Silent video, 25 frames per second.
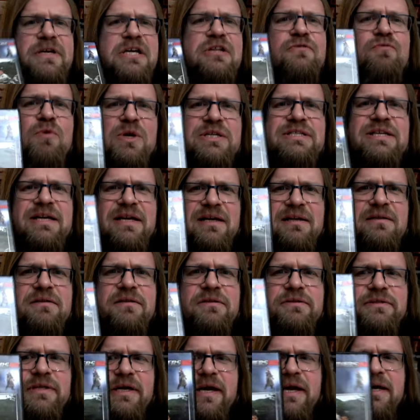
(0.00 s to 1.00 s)
it was
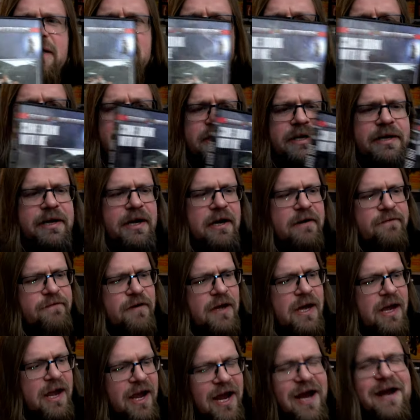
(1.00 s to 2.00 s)
entertaining
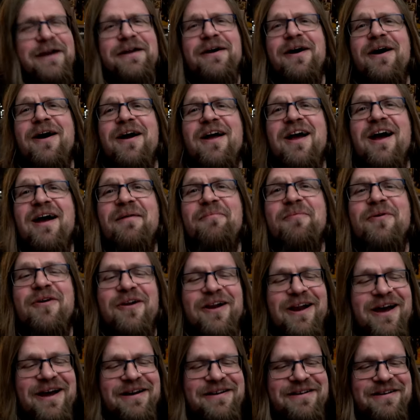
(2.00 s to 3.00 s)
enough and I am
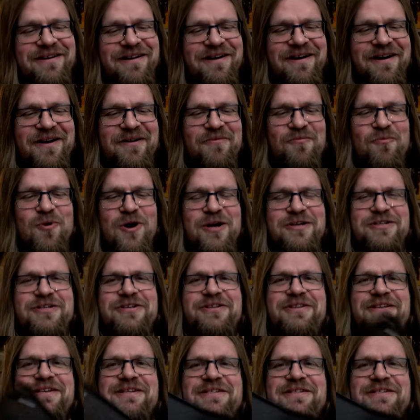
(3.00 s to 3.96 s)
glad I watched